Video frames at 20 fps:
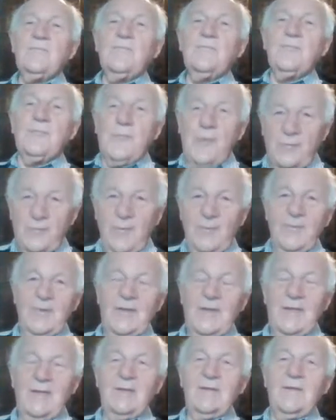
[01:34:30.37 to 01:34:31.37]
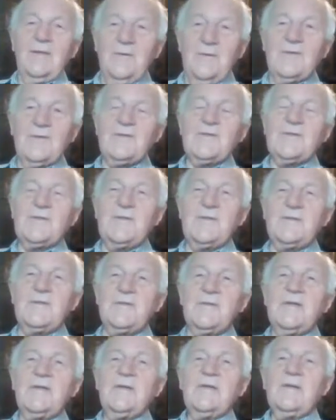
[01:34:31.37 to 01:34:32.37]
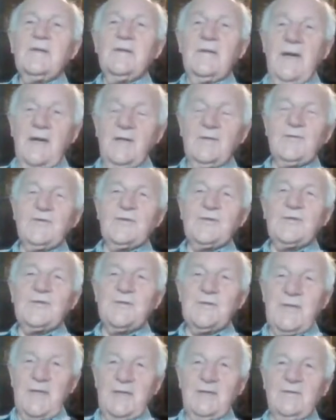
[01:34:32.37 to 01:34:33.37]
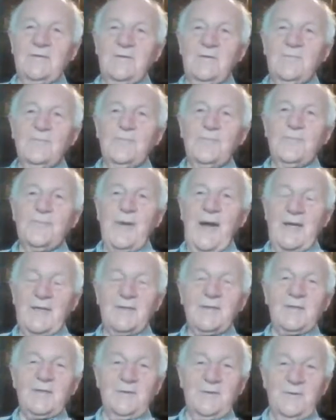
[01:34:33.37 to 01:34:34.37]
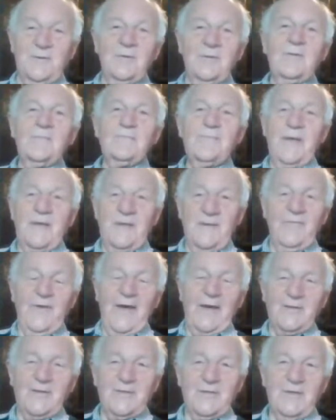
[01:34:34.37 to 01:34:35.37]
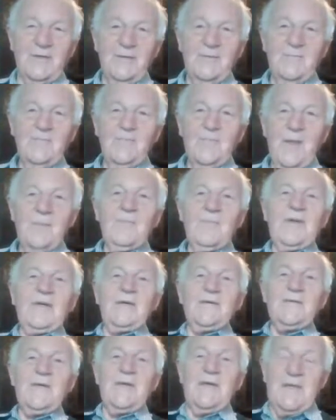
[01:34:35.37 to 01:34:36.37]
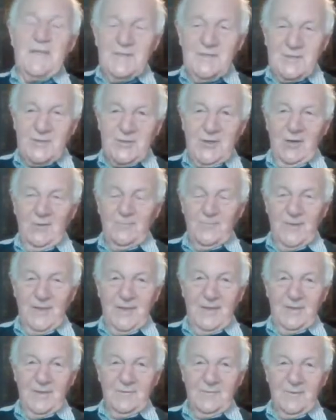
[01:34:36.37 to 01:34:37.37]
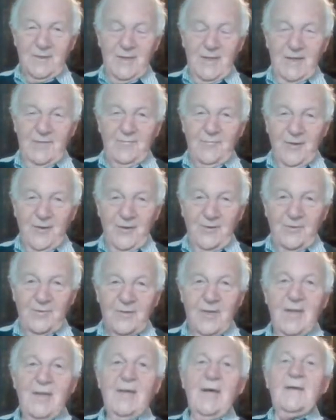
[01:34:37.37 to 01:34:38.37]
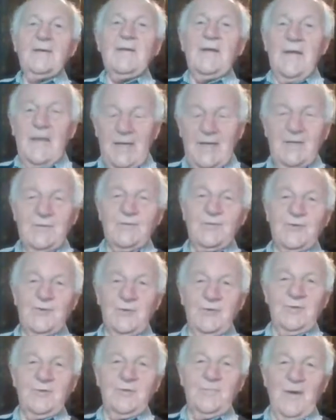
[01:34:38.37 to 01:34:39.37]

probably Lewis's largest single practical benefactor, because he stopped the Inner Relief Road and he ensured the